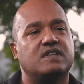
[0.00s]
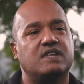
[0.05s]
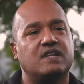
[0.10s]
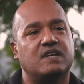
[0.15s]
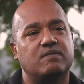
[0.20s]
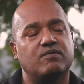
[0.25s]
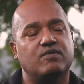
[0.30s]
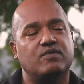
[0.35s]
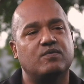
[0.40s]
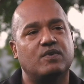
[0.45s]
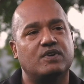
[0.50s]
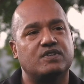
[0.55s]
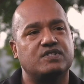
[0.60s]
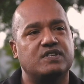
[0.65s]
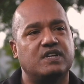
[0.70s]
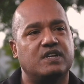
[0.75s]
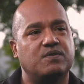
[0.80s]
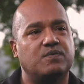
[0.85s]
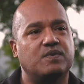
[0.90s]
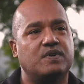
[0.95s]
the Neighbourhood Watch
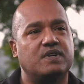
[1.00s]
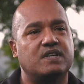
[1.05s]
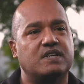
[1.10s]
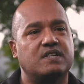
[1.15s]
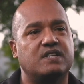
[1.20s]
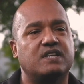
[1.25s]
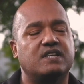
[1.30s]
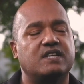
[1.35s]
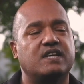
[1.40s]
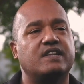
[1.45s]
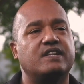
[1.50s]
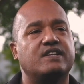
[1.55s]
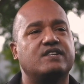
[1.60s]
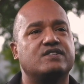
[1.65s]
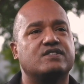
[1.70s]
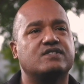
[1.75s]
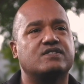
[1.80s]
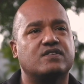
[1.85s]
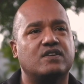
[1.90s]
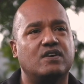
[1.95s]
network. It
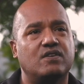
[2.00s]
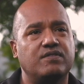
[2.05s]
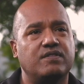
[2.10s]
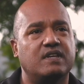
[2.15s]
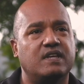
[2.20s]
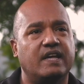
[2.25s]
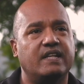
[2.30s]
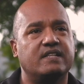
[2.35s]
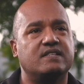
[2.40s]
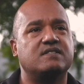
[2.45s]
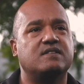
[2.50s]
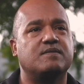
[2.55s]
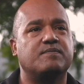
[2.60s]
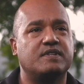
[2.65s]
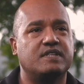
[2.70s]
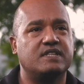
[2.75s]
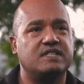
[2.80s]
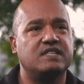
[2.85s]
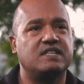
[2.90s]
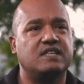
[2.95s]
encourages growth and
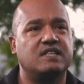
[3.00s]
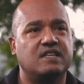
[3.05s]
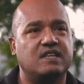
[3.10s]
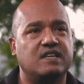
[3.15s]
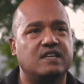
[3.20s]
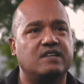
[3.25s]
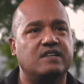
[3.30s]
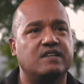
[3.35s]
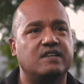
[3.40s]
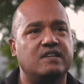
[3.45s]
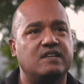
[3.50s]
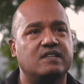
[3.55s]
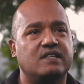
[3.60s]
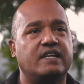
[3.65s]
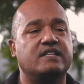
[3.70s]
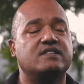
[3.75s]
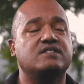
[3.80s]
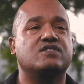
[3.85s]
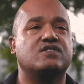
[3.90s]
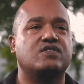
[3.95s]
stability in the area
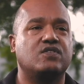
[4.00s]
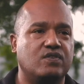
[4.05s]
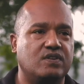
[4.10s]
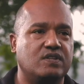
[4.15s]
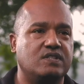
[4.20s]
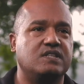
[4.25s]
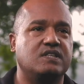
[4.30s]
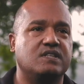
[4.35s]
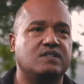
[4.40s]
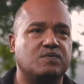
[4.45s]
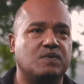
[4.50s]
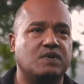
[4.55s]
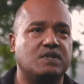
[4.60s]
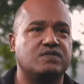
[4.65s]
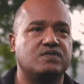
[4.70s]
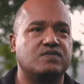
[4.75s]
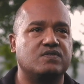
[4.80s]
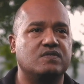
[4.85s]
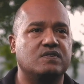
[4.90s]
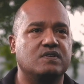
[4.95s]
and security as well,
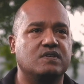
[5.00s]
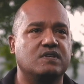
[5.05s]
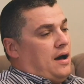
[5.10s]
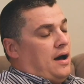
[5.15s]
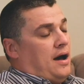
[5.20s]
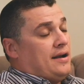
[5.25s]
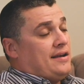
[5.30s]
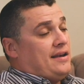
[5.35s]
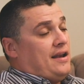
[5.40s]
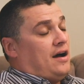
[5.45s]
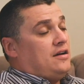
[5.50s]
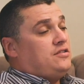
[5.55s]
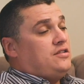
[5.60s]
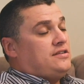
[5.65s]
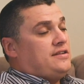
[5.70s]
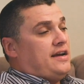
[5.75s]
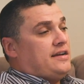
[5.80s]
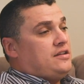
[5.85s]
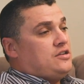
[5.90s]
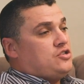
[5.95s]
too. I'd like to
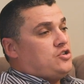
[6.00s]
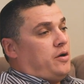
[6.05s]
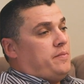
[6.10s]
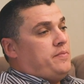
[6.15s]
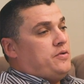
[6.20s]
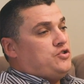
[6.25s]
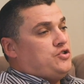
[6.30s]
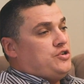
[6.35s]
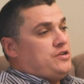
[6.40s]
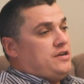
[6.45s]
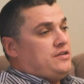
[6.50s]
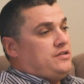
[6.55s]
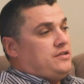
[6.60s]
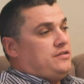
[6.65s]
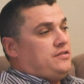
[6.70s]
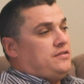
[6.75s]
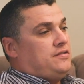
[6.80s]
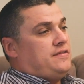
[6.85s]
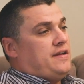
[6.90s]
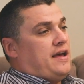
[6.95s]
take this opportunity
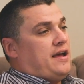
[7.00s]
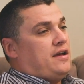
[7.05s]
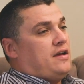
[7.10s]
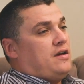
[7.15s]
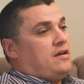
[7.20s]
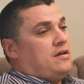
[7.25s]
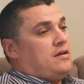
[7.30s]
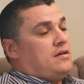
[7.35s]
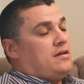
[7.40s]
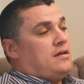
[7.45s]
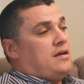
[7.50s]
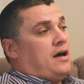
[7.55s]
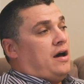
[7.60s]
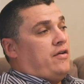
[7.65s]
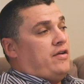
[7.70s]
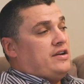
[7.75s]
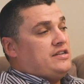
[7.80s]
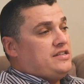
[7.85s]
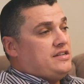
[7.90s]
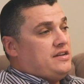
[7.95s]
to thank our
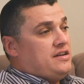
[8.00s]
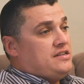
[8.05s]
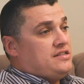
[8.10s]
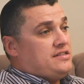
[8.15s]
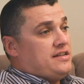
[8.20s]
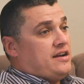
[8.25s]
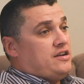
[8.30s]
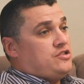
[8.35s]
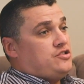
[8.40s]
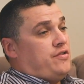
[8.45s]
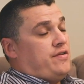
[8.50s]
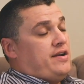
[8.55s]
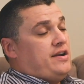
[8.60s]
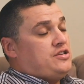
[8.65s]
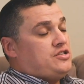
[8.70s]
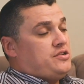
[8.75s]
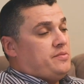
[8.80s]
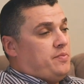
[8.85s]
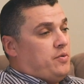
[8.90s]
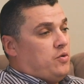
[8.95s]
residents that has already
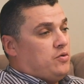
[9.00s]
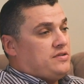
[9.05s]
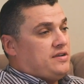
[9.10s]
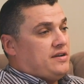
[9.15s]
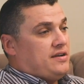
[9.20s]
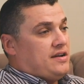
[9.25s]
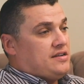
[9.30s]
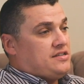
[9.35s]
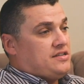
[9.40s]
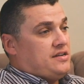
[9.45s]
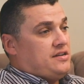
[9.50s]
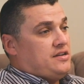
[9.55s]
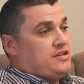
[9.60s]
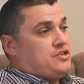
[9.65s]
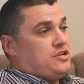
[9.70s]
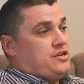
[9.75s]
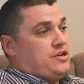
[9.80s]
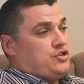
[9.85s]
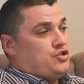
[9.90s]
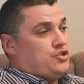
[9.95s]
supported us in
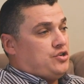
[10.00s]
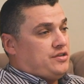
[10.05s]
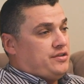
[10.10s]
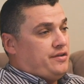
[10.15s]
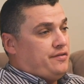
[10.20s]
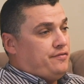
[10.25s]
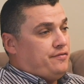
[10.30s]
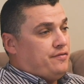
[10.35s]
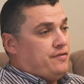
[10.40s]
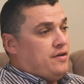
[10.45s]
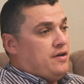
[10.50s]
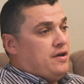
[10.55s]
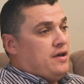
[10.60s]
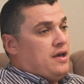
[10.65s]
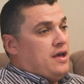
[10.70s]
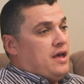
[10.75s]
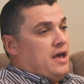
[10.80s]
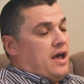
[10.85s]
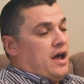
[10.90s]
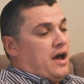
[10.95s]
this initiative,
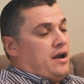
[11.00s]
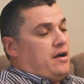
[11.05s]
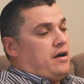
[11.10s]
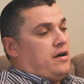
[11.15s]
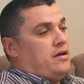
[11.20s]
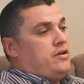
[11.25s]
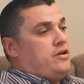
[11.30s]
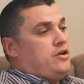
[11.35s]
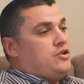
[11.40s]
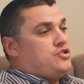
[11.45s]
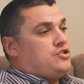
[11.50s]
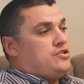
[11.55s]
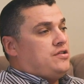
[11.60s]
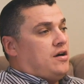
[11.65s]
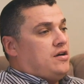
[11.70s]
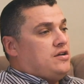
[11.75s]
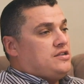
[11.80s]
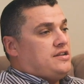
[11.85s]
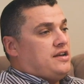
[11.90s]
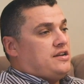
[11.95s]
and I urge
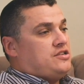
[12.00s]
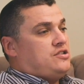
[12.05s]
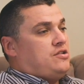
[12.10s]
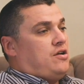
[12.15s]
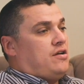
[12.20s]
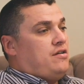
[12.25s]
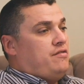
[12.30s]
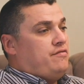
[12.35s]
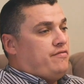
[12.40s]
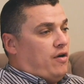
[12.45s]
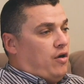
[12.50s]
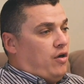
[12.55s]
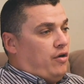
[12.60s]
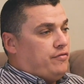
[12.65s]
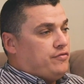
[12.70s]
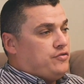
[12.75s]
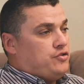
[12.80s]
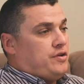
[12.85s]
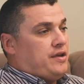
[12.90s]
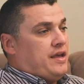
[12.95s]
those that's not
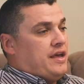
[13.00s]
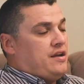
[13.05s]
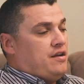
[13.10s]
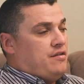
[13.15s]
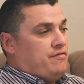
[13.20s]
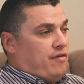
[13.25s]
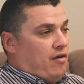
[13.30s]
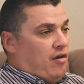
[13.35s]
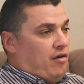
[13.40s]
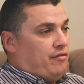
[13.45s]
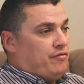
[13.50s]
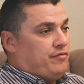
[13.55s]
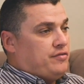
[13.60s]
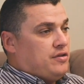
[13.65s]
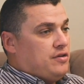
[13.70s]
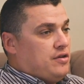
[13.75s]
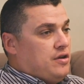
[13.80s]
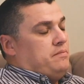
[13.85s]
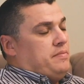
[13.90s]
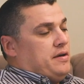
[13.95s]
involved to get involved,
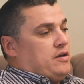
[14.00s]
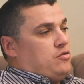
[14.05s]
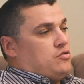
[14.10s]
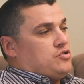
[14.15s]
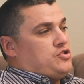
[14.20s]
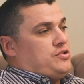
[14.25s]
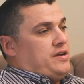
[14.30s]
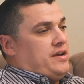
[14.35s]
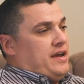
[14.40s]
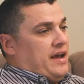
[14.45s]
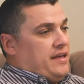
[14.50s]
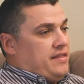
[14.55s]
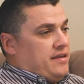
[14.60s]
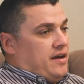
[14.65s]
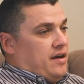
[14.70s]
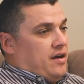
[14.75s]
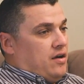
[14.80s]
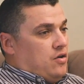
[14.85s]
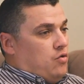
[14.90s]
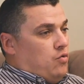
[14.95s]
because
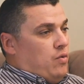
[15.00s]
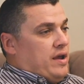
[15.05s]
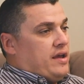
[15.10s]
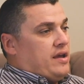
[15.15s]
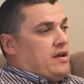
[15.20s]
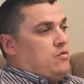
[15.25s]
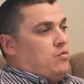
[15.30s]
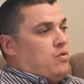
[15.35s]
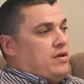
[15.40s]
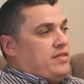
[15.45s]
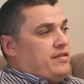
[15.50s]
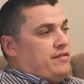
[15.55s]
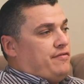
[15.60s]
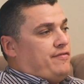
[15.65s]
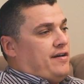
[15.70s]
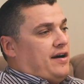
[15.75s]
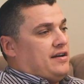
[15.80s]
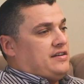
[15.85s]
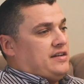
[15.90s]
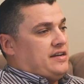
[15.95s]
together we can win the
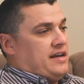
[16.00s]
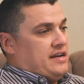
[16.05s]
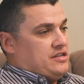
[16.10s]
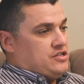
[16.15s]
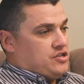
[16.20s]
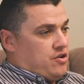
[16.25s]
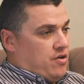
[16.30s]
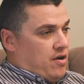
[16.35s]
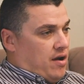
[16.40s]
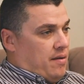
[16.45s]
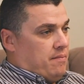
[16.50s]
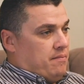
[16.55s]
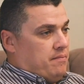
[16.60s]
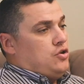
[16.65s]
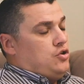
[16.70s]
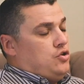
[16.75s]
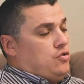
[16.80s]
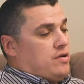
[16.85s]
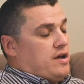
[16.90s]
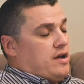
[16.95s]
fight against crime.
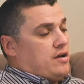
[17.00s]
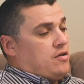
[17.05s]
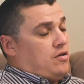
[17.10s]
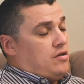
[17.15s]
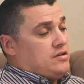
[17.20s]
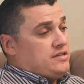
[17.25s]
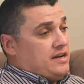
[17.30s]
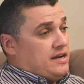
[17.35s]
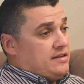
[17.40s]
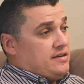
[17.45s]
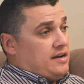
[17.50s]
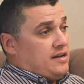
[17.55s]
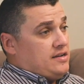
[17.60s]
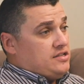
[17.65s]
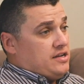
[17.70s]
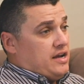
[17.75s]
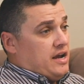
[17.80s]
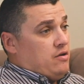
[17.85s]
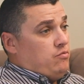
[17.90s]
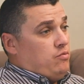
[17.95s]
You can contact
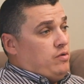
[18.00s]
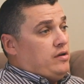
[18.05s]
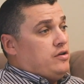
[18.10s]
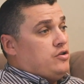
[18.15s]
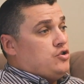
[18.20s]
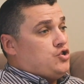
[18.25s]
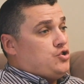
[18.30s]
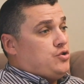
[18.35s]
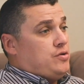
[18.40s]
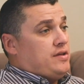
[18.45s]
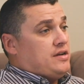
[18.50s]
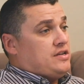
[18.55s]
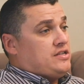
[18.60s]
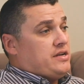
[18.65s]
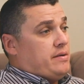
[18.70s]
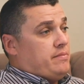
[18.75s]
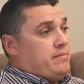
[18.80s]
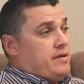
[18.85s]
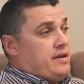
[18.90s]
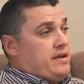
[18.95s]
us and we'll ensure that
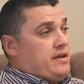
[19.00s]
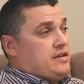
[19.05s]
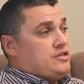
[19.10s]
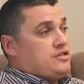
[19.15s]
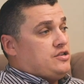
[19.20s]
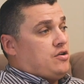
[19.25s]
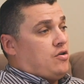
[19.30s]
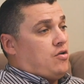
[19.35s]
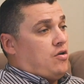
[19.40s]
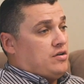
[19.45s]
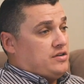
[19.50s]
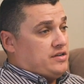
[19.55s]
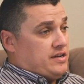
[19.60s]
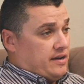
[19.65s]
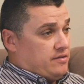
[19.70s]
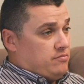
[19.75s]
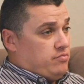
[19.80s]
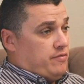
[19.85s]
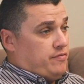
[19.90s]
somebody is in contact